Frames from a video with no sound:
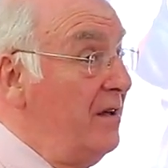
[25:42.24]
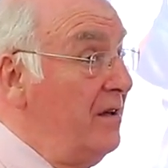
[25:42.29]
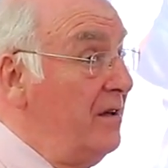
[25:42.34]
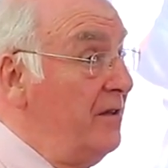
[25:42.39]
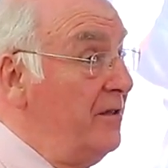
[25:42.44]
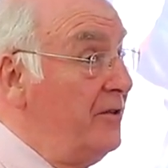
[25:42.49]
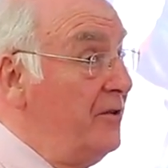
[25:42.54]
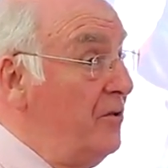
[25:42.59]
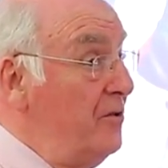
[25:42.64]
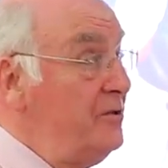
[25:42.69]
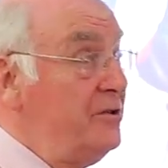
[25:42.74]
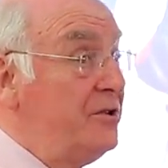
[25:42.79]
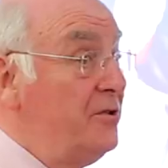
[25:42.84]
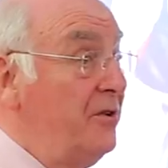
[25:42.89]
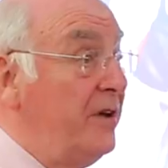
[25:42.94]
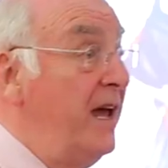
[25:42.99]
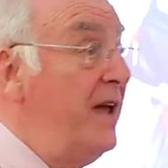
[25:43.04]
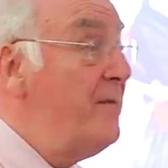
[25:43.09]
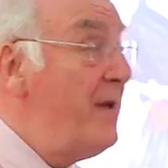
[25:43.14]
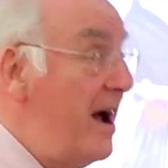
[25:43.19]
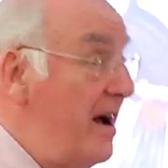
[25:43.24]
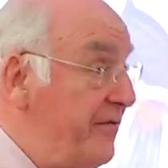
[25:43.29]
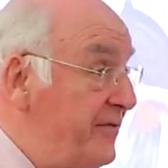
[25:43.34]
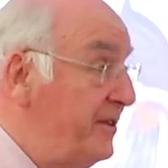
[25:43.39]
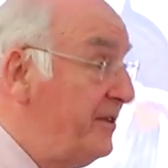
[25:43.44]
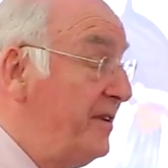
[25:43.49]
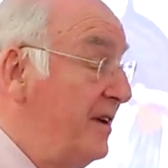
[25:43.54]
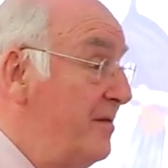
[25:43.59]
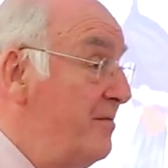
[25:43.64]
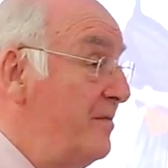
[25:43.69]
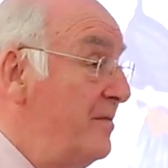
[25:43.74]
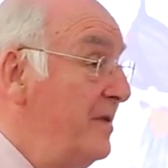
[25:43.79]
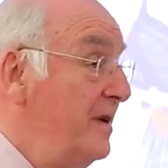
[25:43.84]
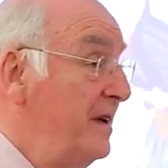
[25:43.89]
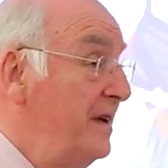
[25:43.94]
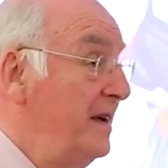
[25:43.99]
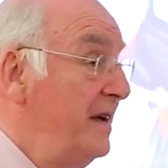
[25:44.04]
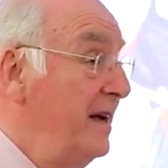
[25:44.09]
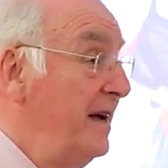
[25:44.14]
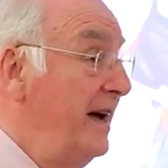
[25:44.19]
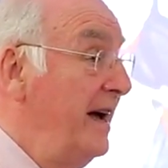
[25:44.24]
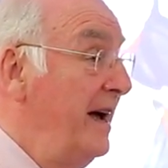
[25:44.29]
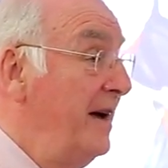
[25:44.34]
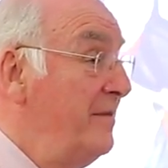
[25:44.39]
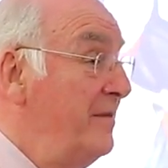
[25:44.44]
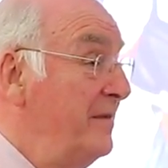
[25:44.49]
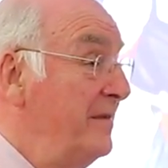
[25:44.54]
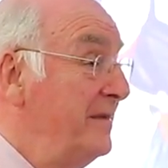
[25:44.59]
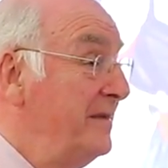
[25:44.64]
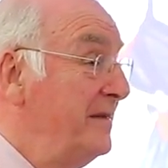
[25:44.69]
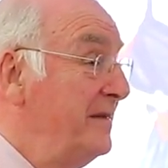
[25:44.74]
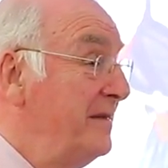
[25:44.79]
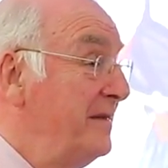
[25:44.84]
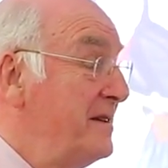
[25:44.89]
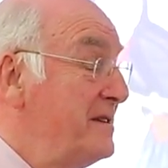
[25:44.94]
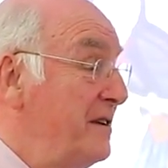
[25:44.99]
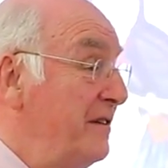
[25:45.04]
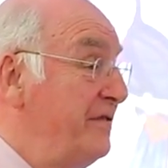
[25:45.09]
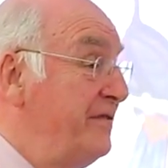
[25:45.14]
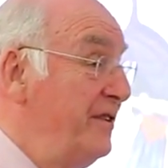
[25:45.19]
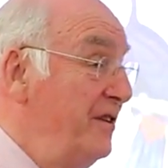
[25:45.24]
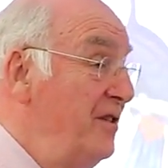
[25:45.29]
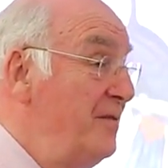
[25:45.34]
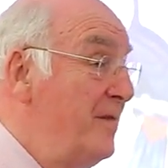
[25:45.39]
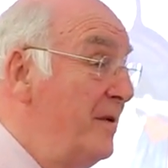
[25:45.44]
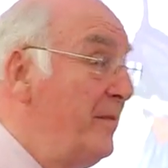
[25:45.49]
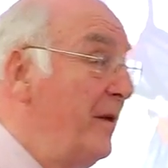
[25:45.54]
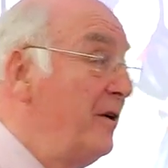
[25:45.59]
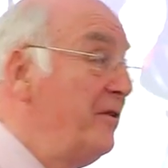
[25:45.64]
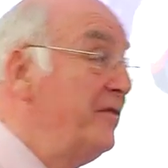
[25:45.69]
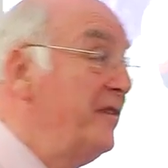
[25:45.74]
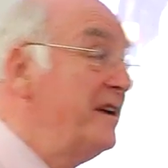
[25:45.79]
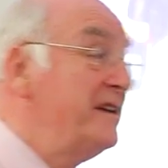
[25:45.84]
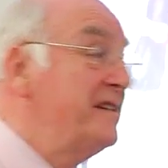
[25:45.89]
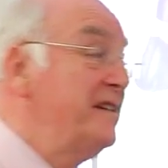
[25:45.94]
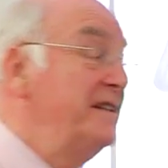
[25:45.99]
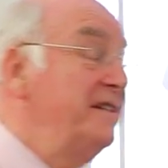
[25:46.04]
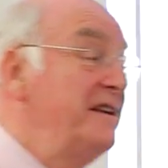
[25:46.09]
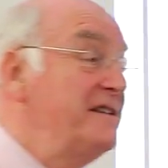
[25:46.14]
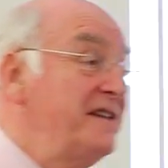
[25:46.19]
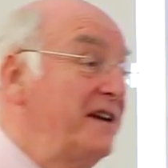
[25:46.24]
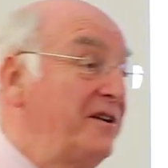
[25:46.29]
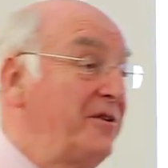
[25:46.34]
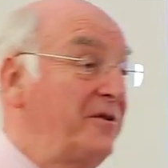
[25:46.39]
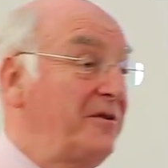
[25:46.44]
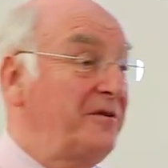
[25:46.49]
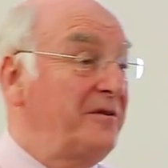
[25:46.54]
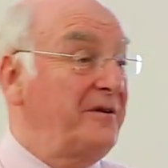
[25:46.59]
those who came after him, there's a film about this, and there's a